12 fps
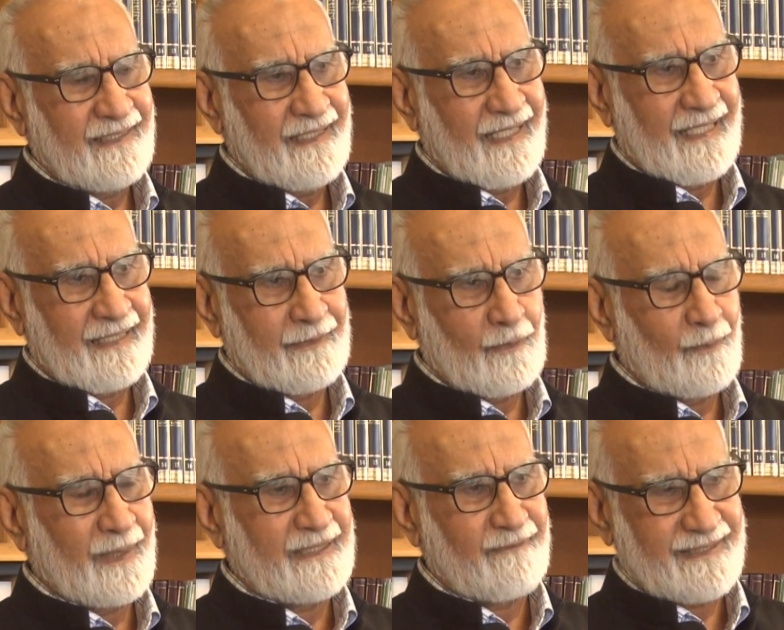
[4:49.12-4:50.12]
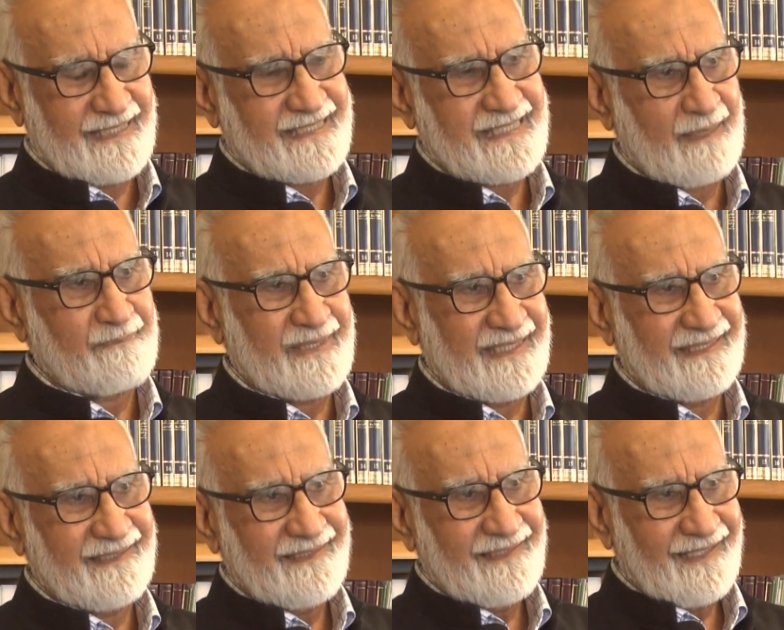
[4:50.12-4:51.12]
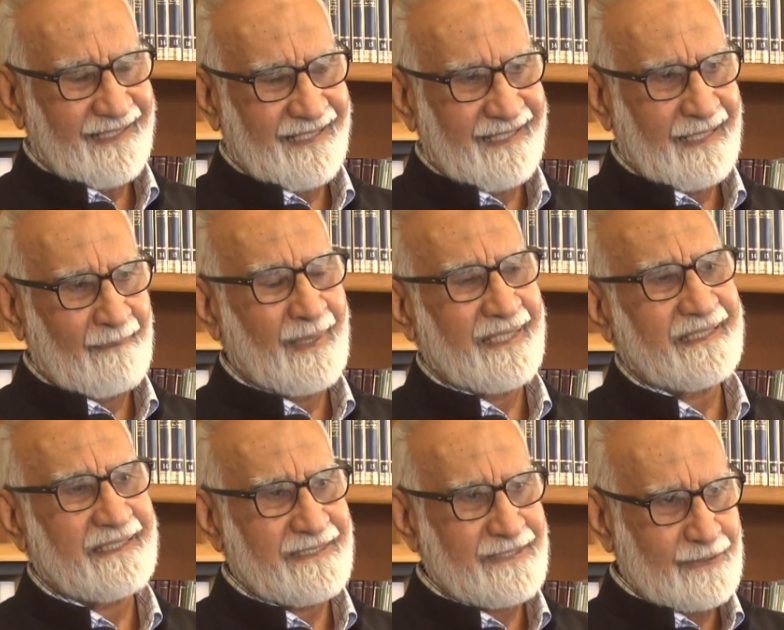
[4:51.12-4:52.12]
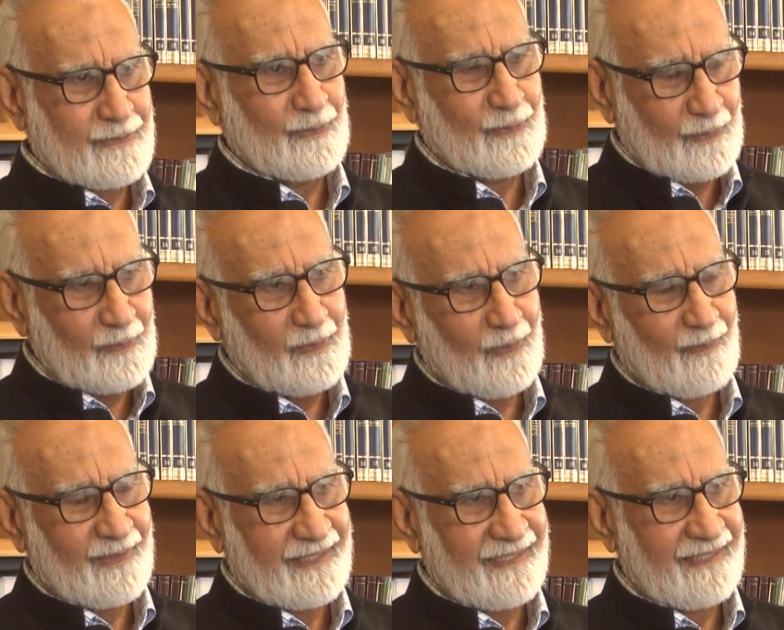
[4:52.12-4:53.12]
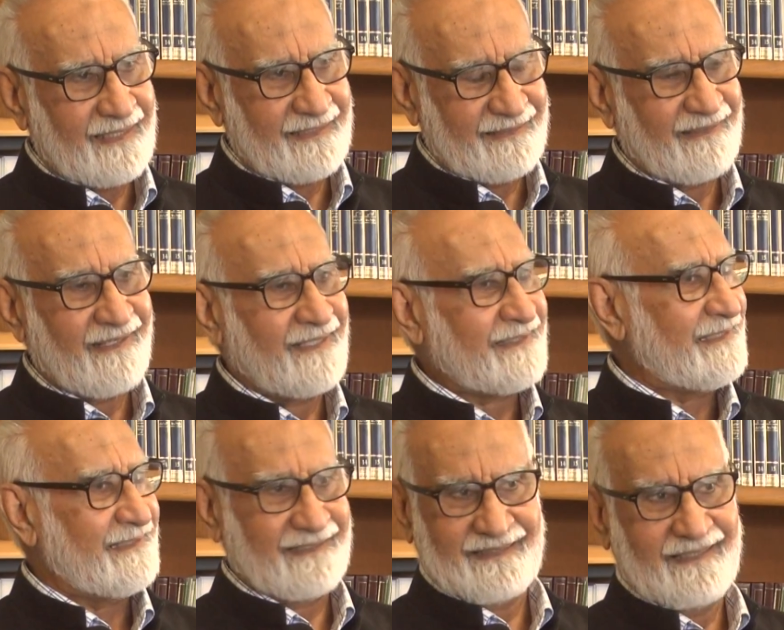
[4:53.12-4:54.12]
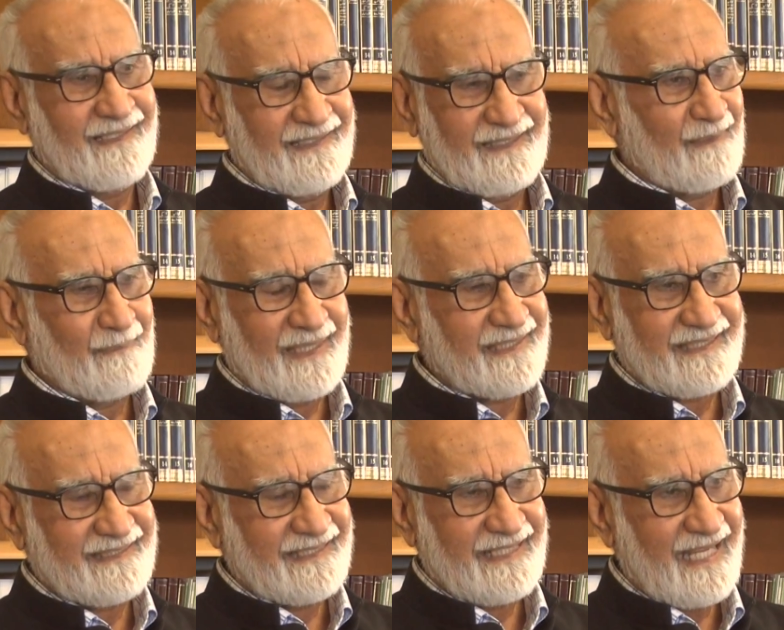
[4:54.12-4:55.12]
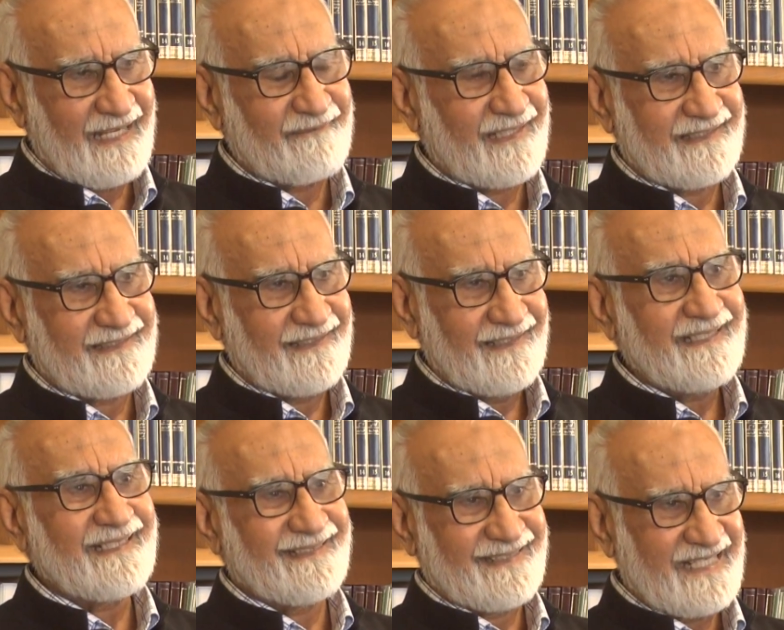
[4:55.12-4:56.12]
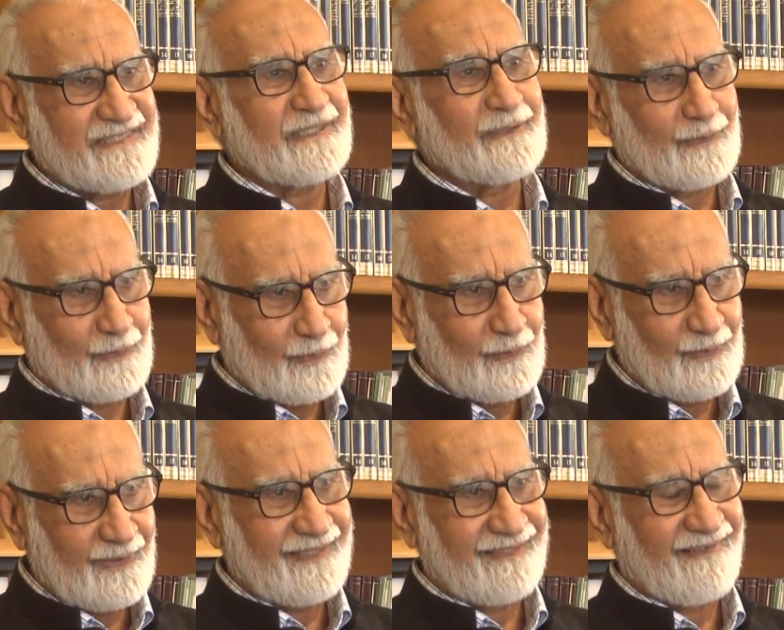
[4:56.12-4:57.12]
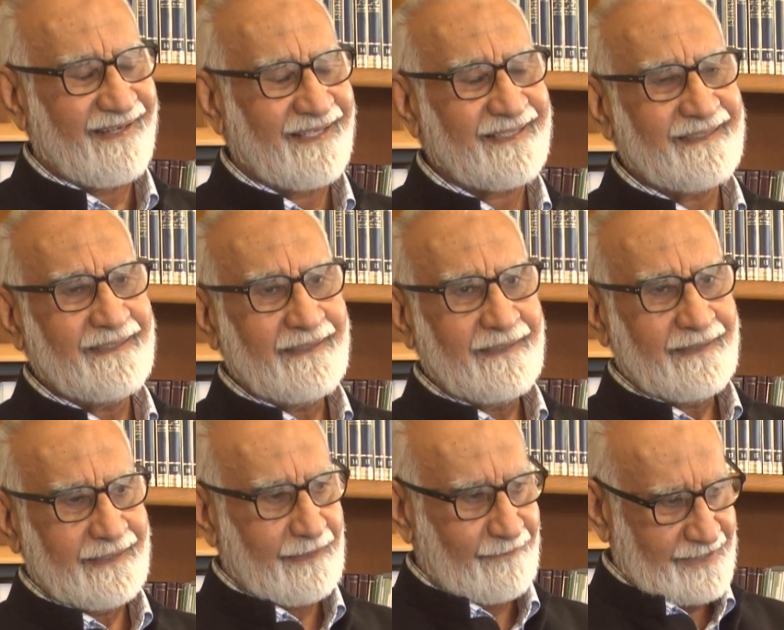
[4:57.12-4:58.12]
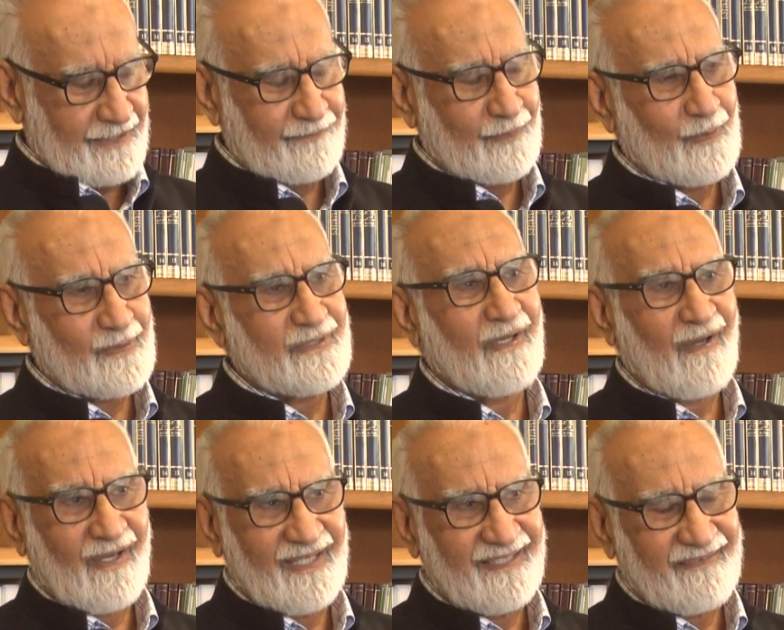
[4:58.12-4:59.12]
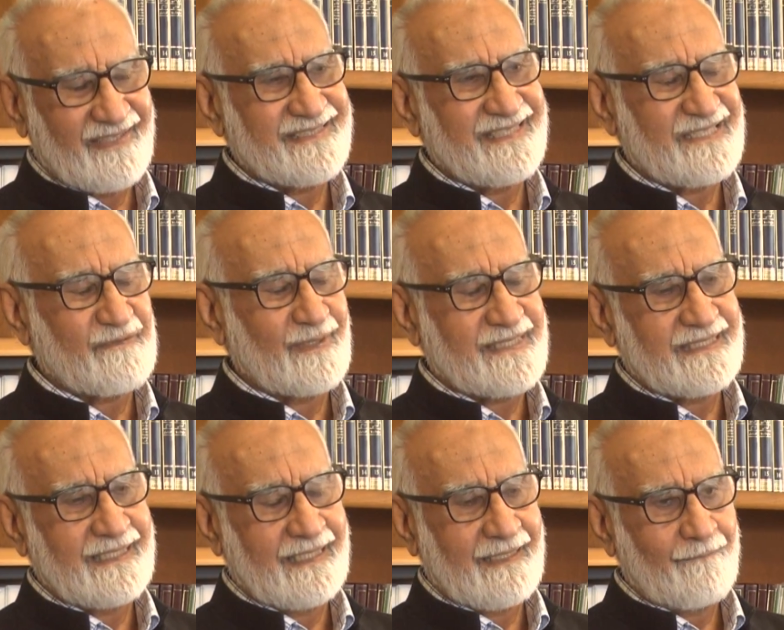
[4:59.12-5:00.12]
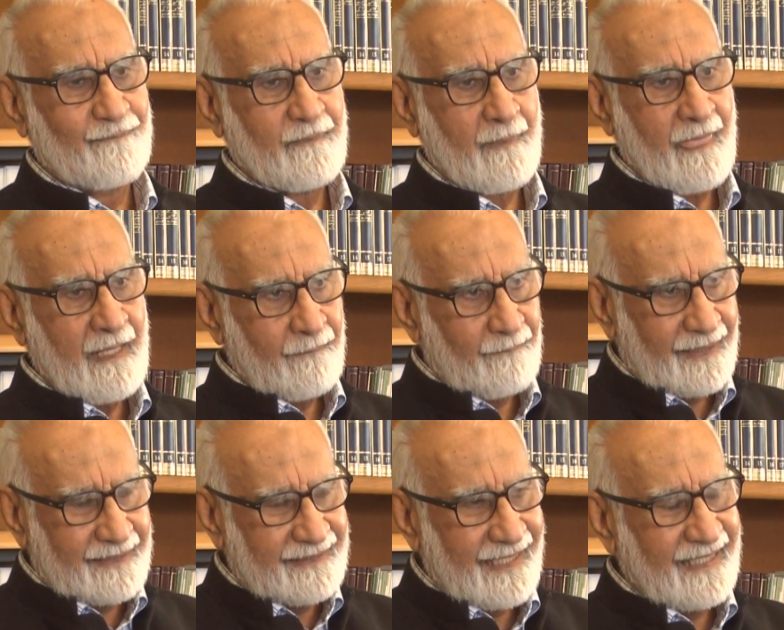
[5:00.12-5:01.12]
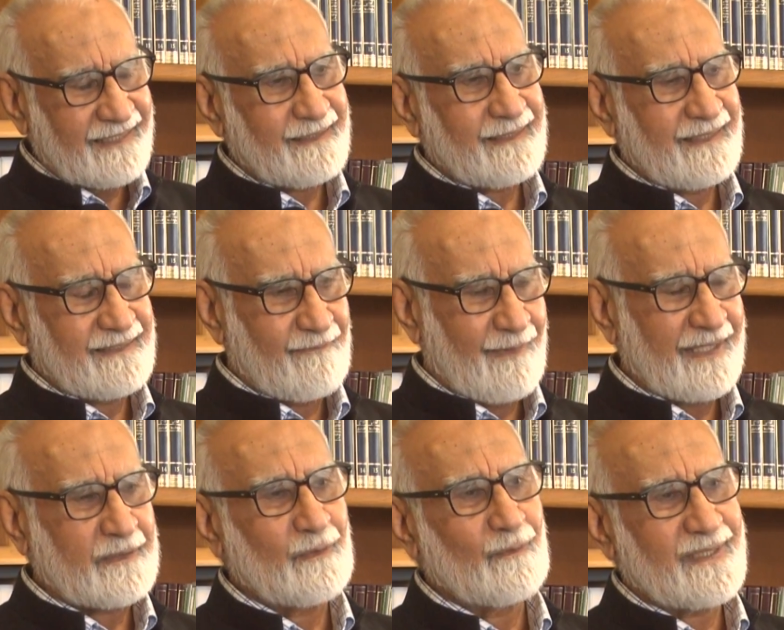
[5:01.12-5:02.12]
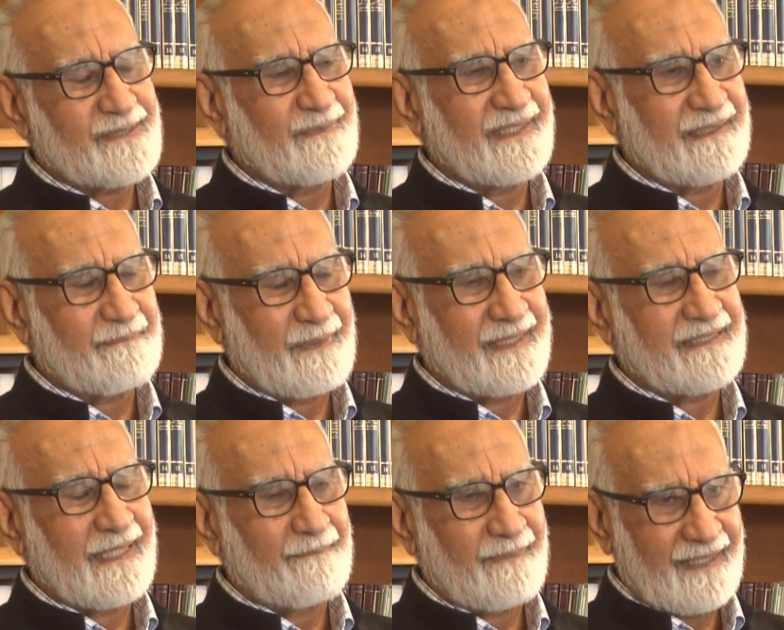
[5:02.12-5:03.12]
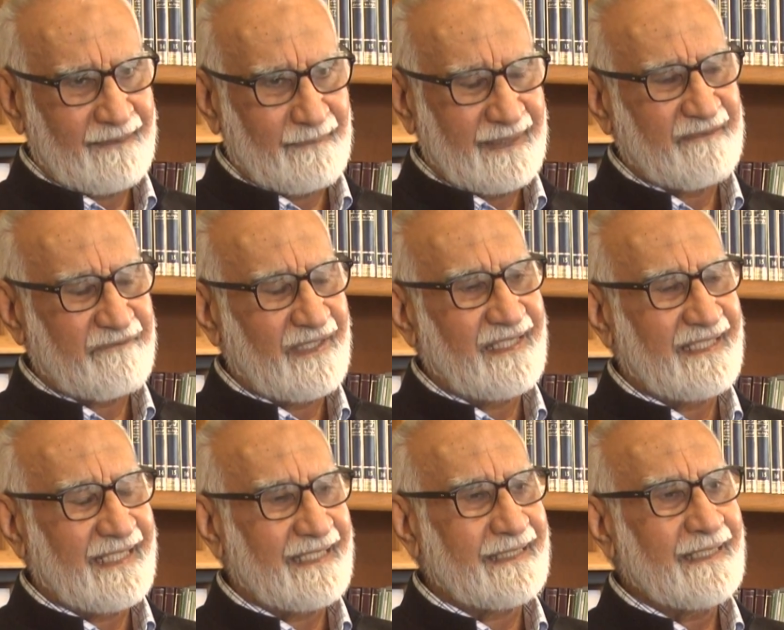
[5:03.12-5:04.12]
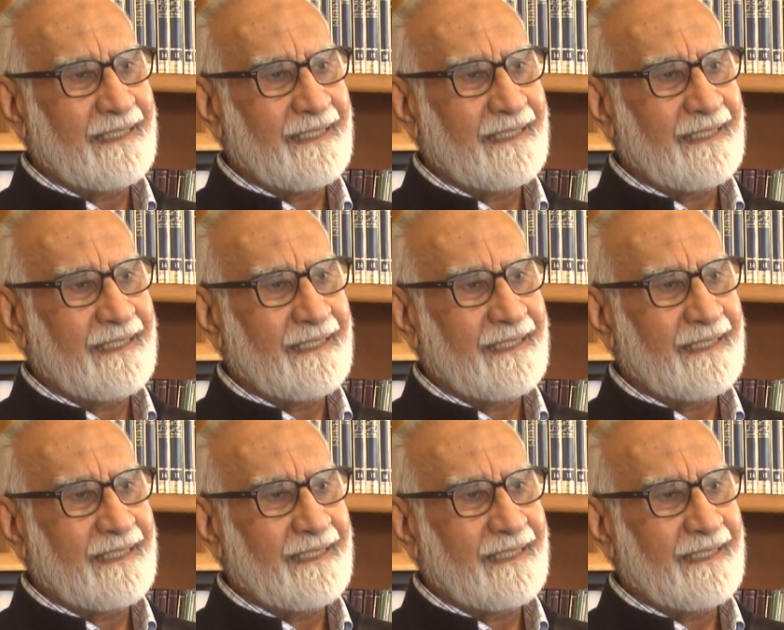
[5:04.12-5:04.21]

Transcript: and nobody was accepting Americans to rule over Iraq, and America didn't have that intention to rule Iraq. There was, of course, the oil richness was there, But that vacuum was being picked up and being filled in